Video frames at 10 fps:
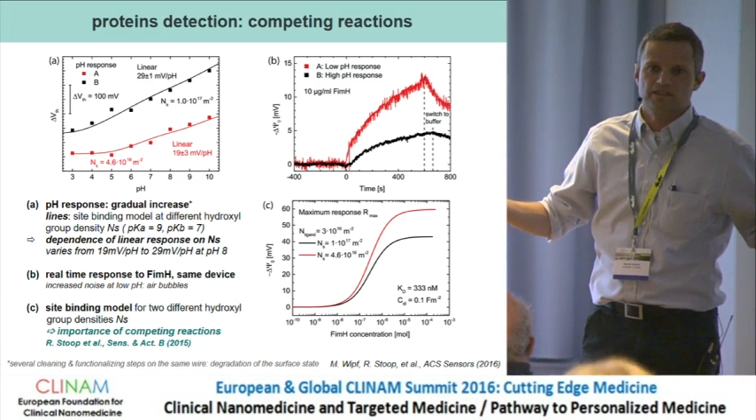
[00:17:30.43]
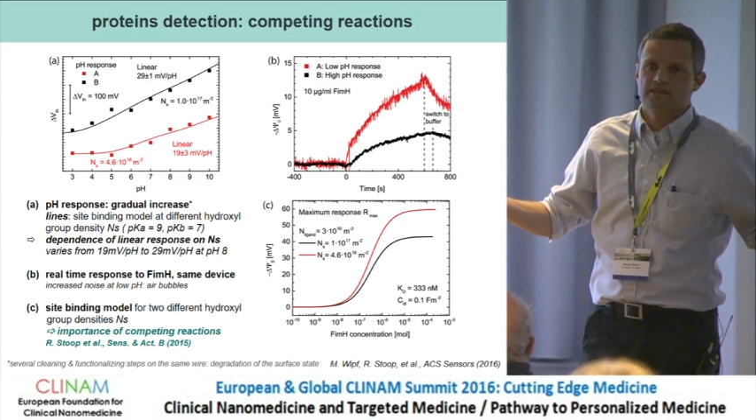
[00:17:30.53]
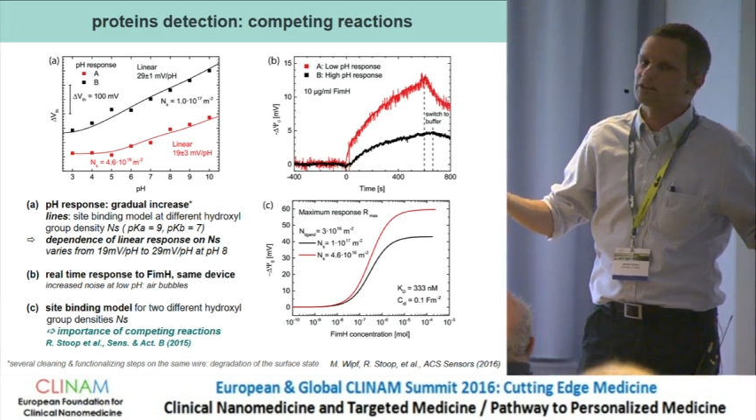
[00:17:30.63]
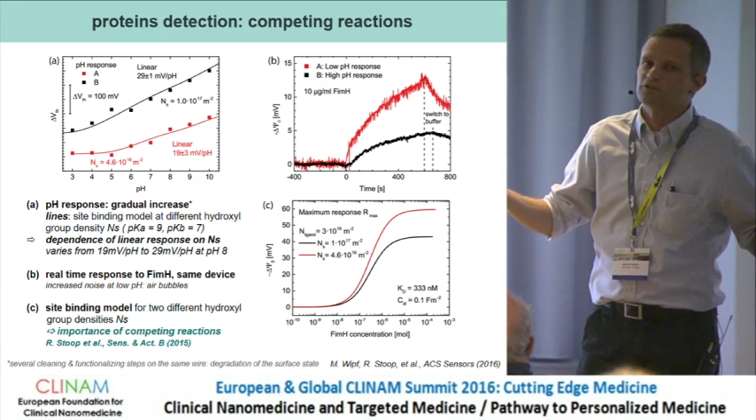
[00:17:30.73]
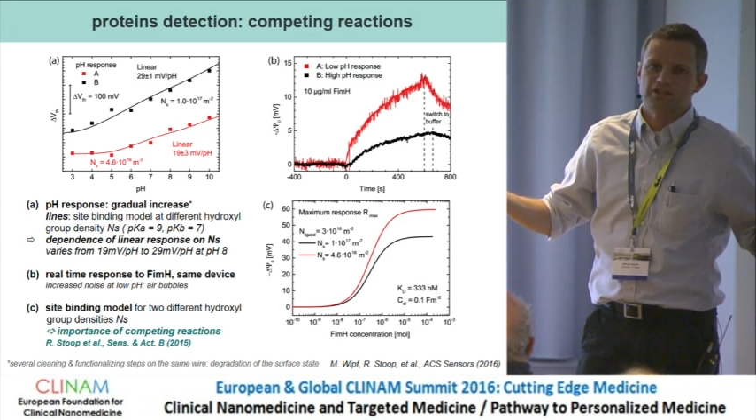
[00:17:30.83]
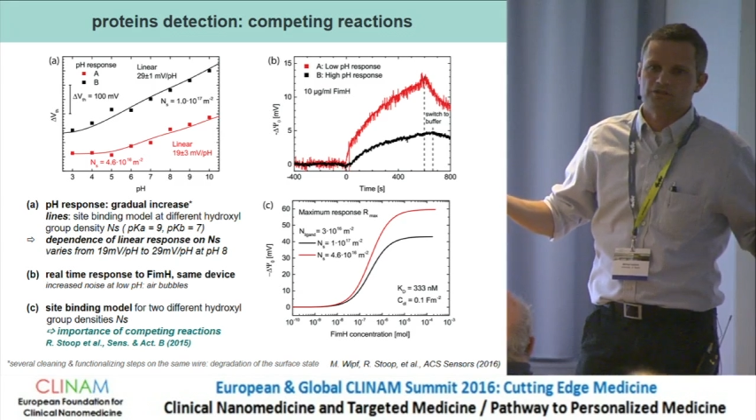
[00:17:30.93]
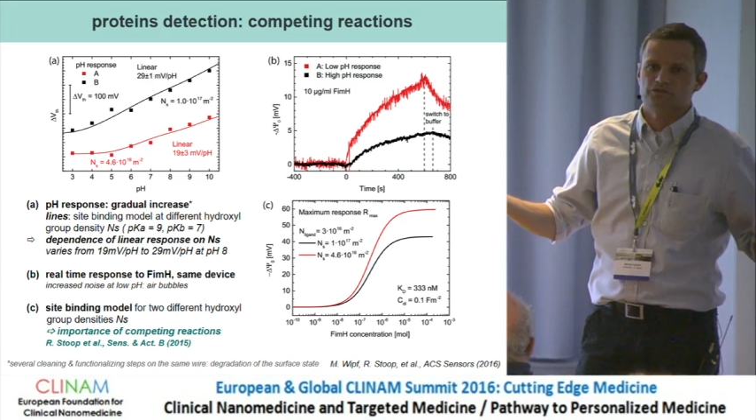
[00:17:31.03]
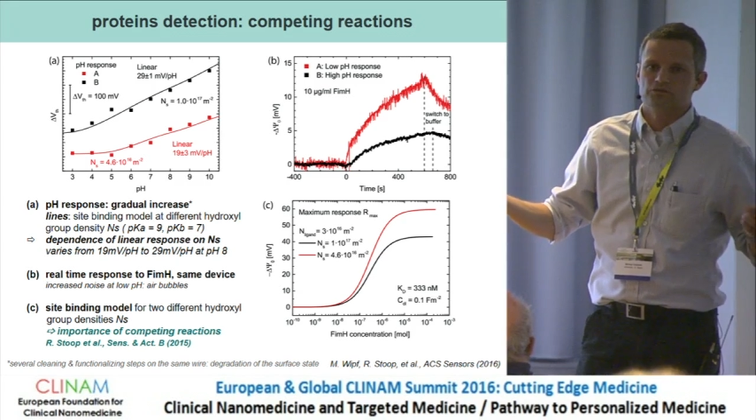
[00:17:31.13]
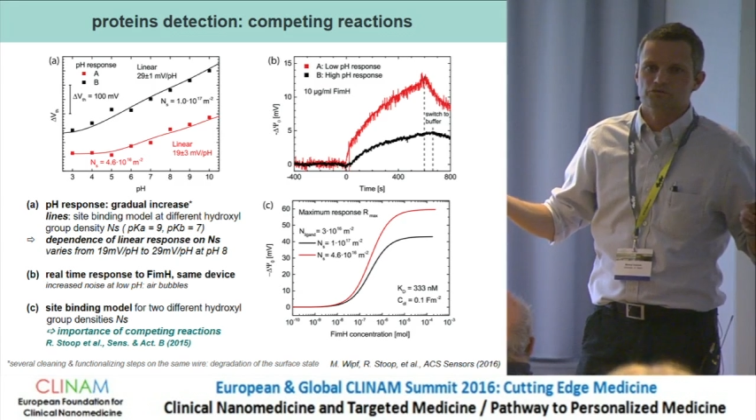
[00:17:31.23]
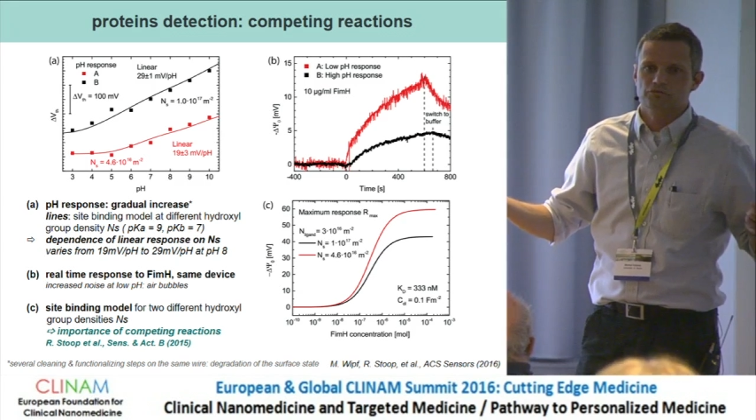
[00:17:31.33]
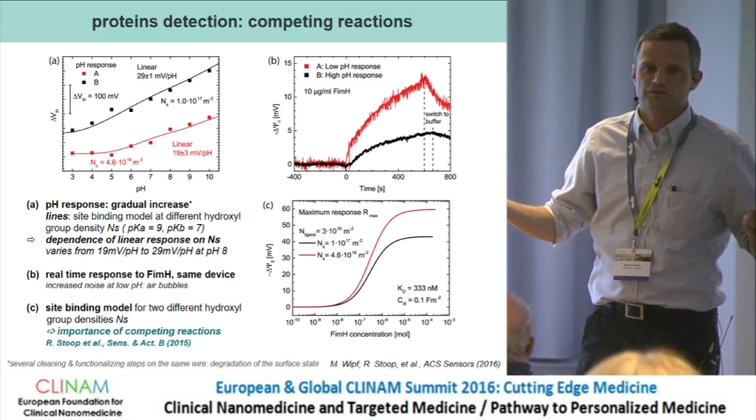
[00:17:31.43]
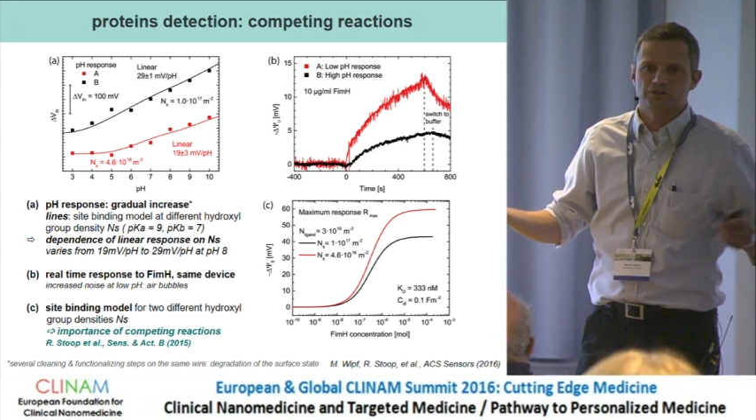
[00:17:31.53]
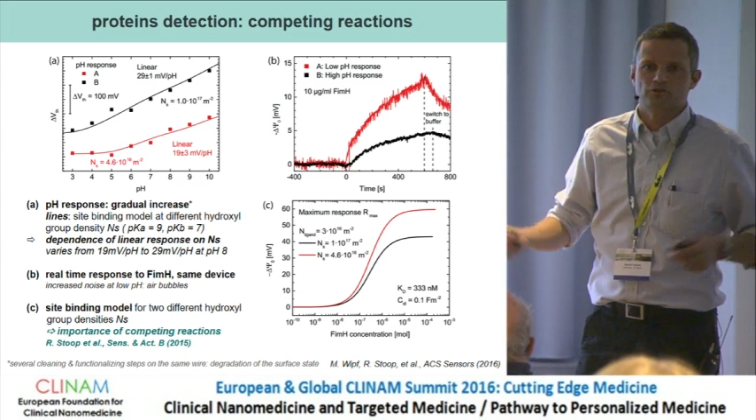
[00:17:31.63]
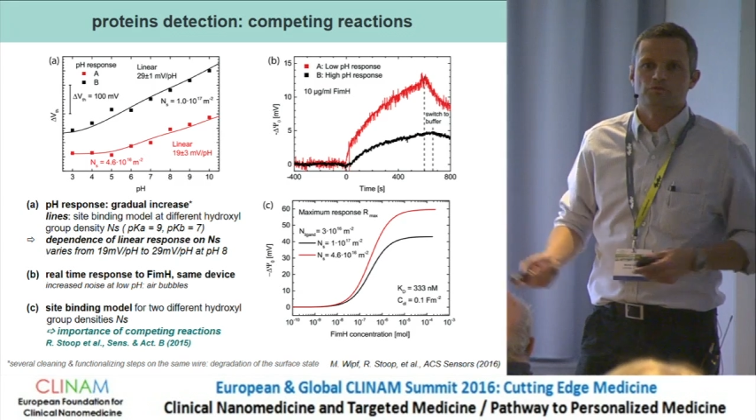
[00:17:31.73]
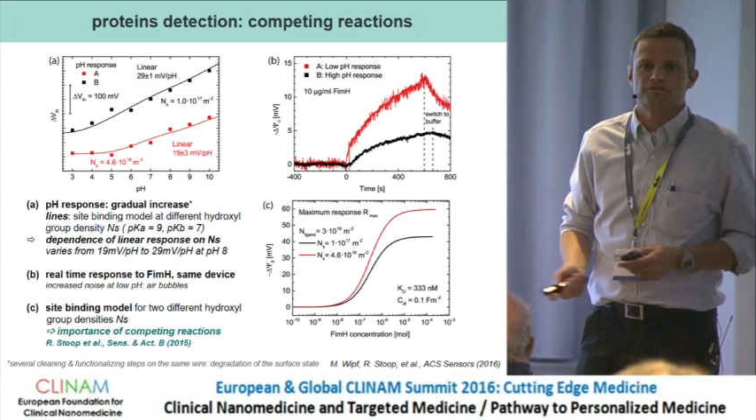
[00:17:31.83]
That you cannot do with
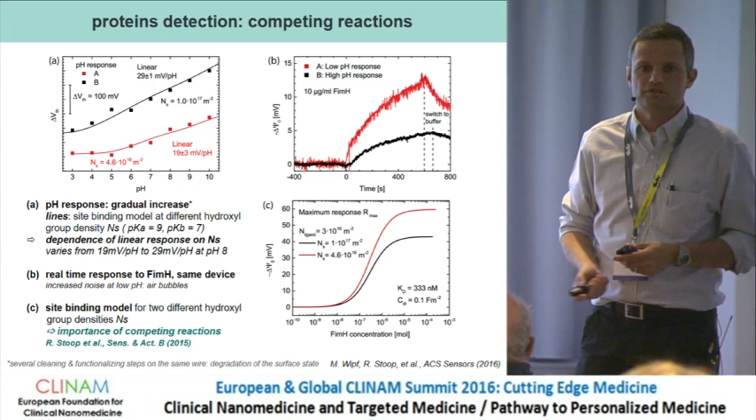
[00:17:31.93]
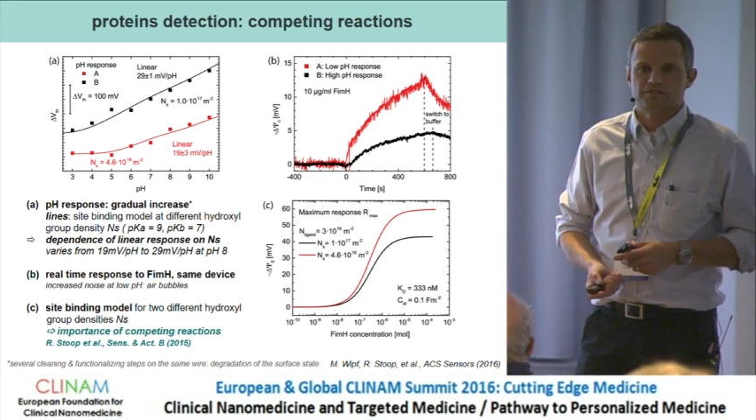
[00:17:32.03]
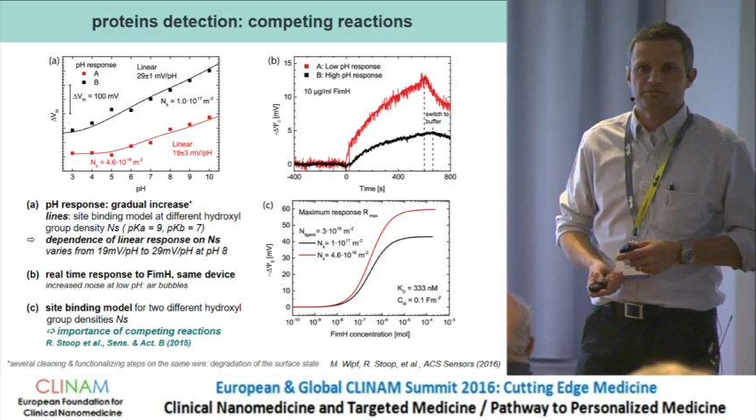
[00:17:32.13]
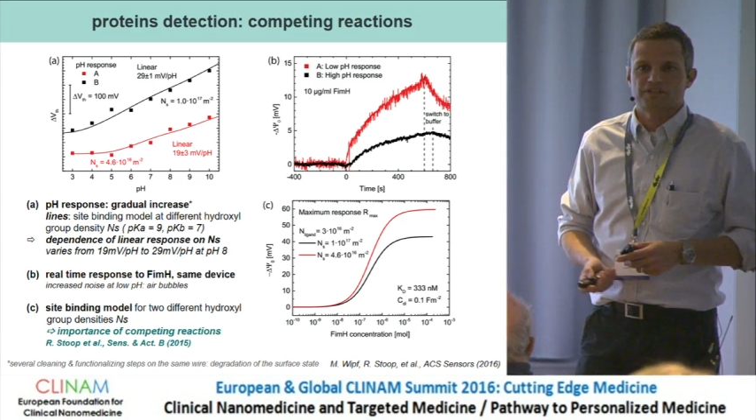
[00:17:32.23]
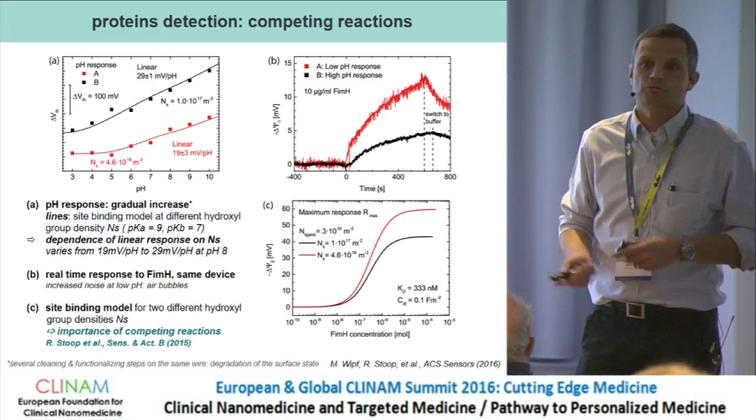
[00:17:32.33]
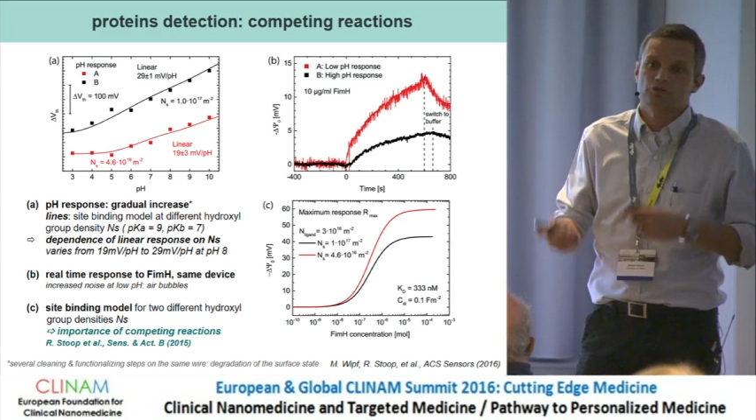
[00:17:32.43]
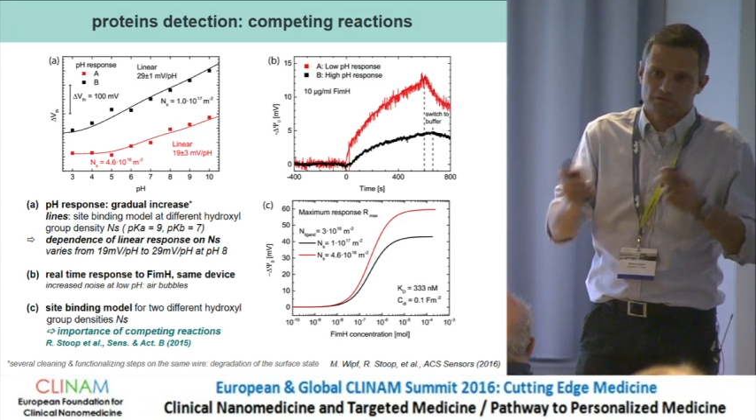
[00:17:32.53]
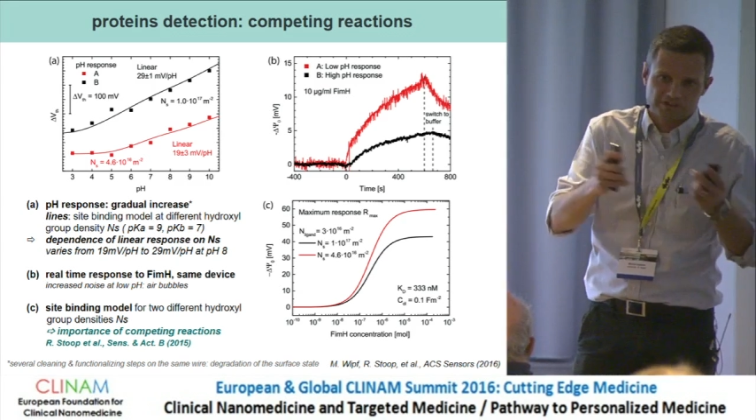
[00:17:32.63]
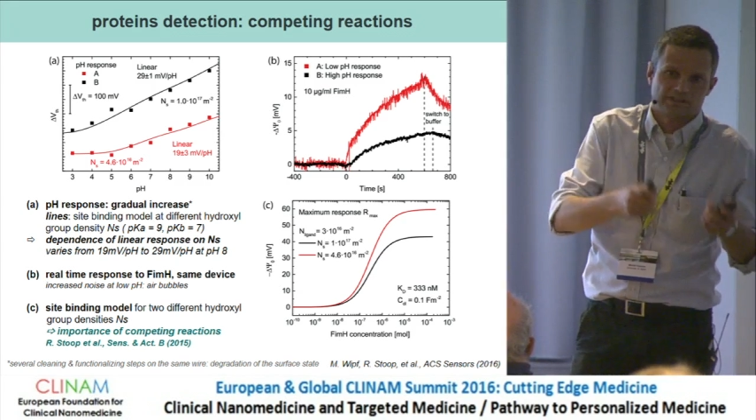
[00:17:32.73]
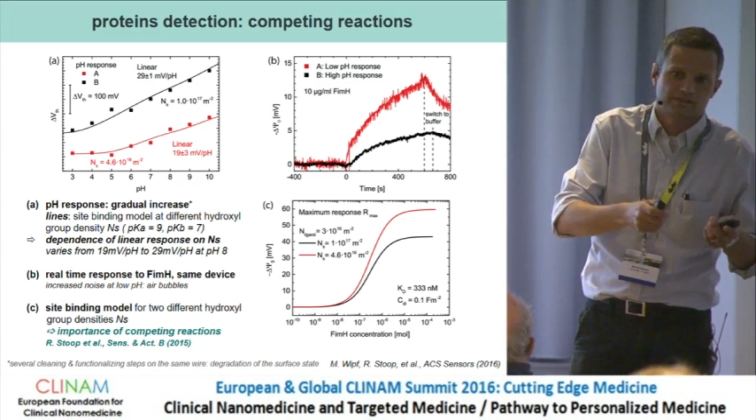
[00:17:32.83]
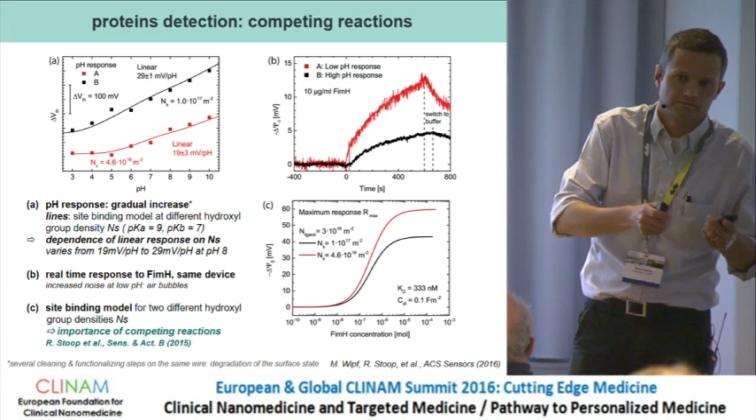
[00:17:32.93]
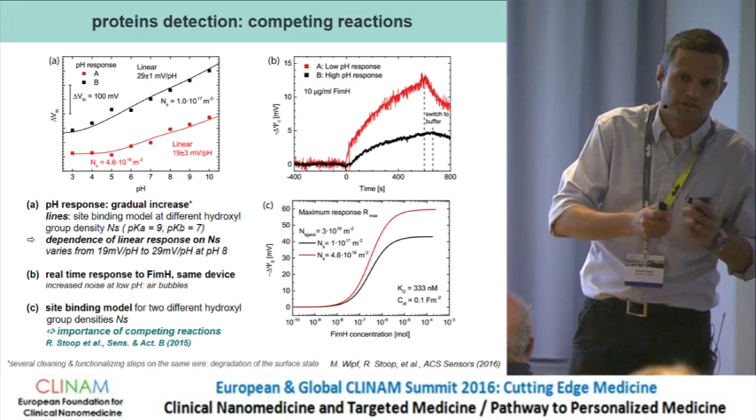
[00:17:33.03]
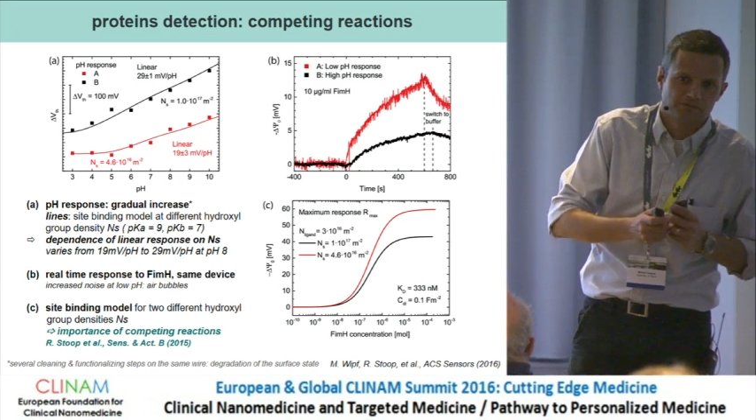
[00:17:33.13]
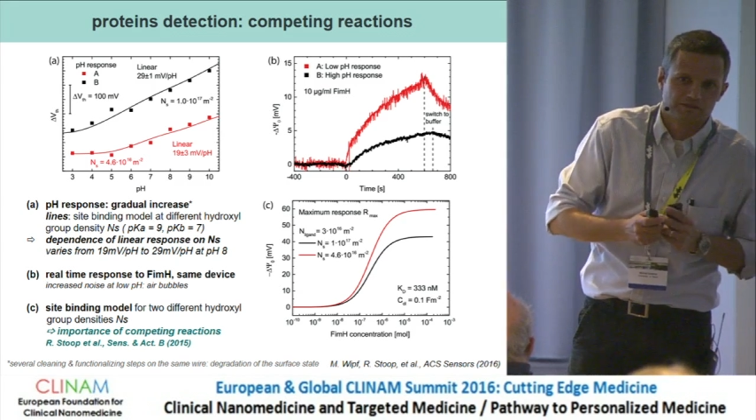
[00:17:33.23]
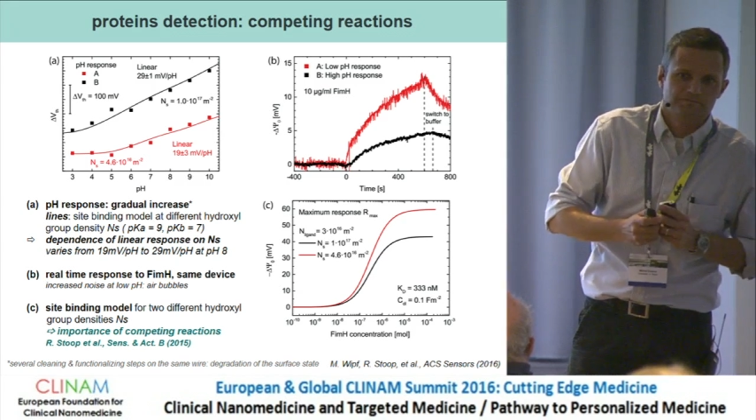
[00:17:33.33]
a normal surface plasma. Not yet,
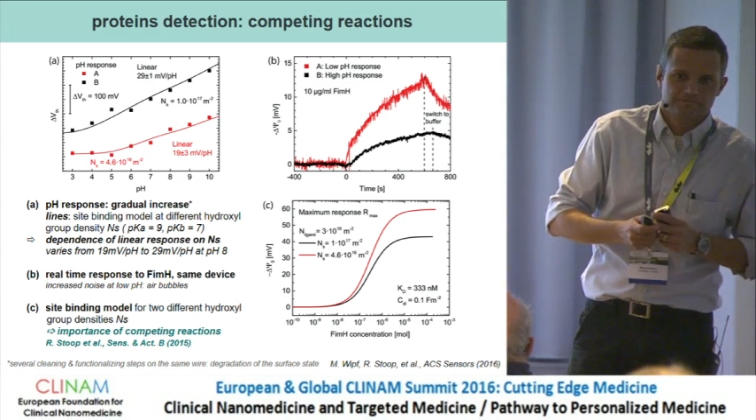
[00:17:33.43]
maybe.